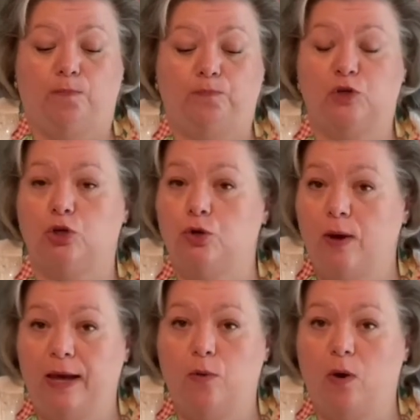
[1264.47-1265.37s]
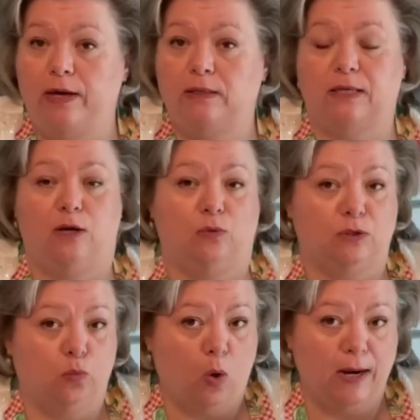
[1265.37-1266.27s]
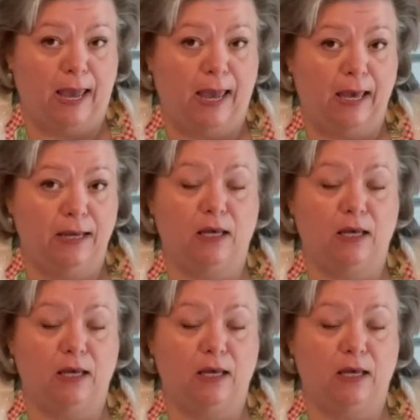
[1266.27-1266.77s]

2 egg whites equals 1 egg